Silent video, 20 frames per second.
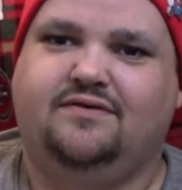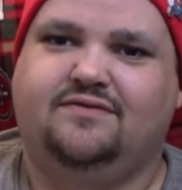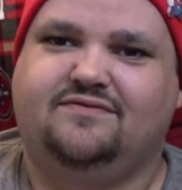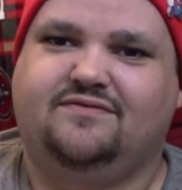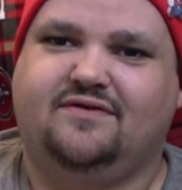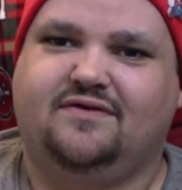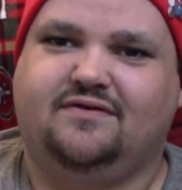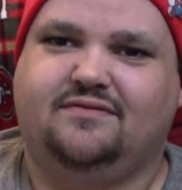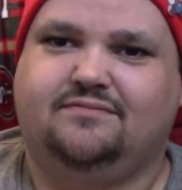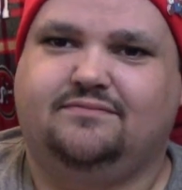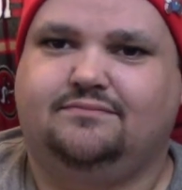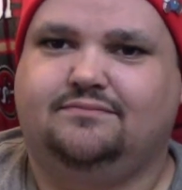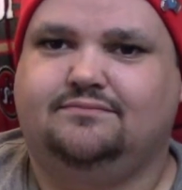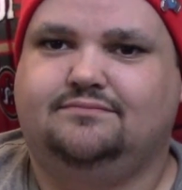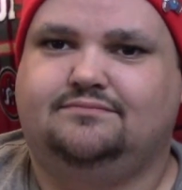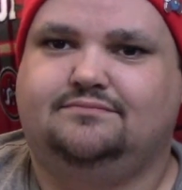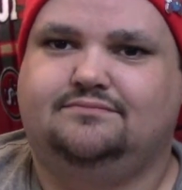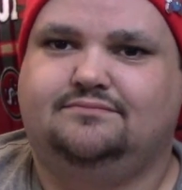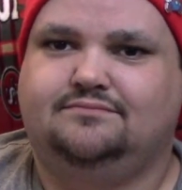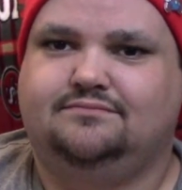It's like,
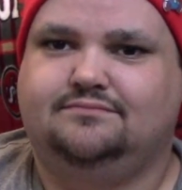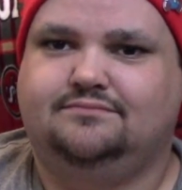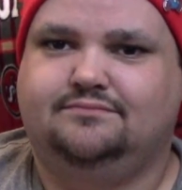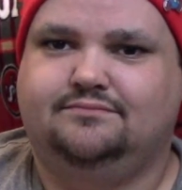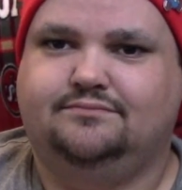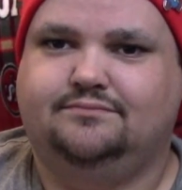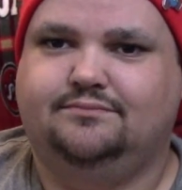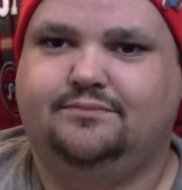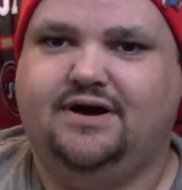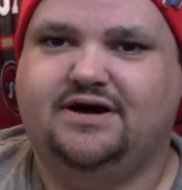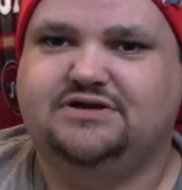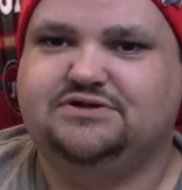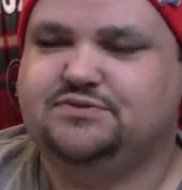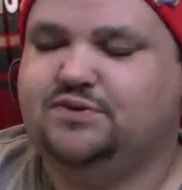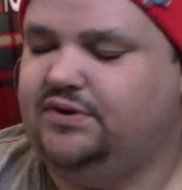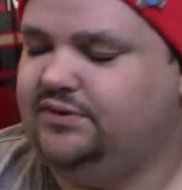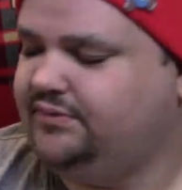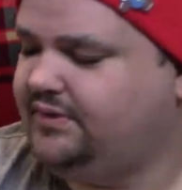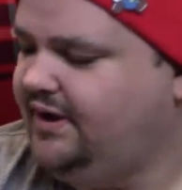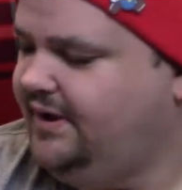might as
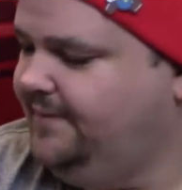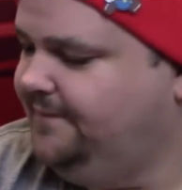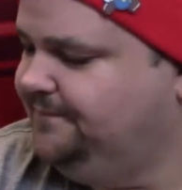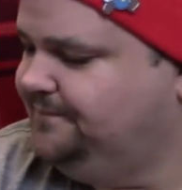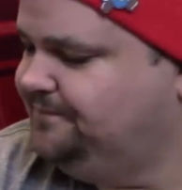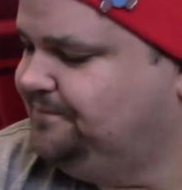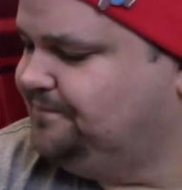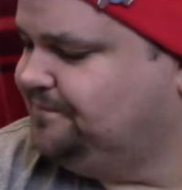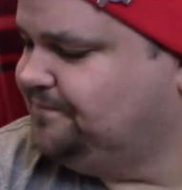well, right?